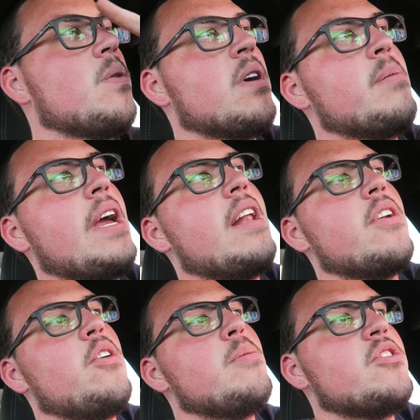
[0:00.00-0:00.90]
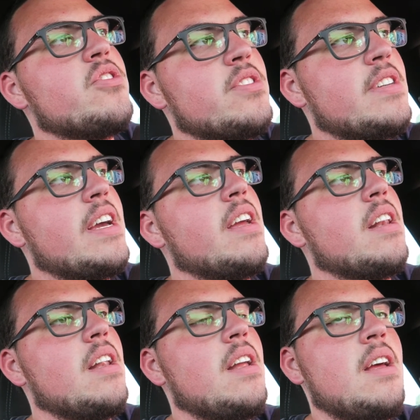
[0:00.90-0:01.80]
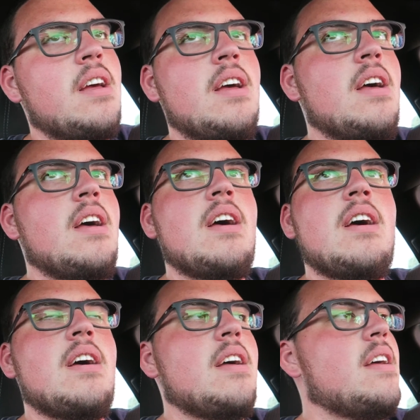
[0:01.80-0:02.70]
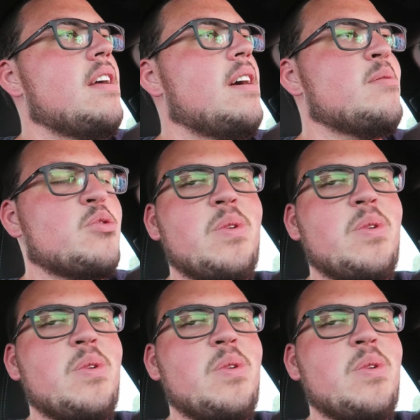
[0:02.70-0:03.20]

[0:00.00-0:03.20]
We're gonna be headed home in just a second. I'm